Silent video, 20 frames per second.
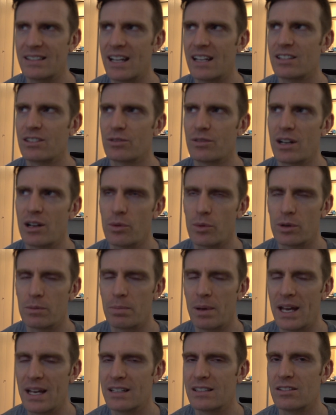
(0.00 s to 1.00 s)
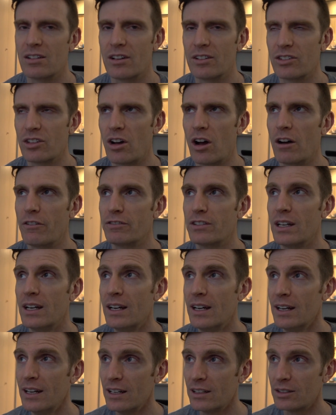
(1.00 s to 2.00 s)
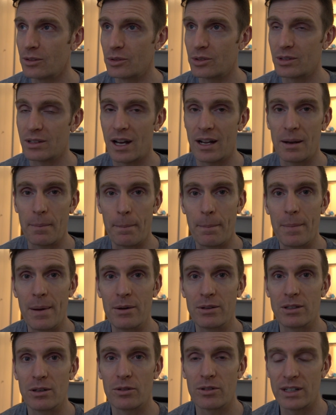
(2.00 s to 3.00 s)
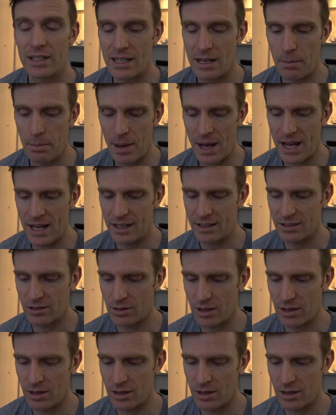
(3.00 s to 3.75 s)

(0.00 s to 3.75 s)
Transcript: That's the right word, paste, not soft. So it was already a paste.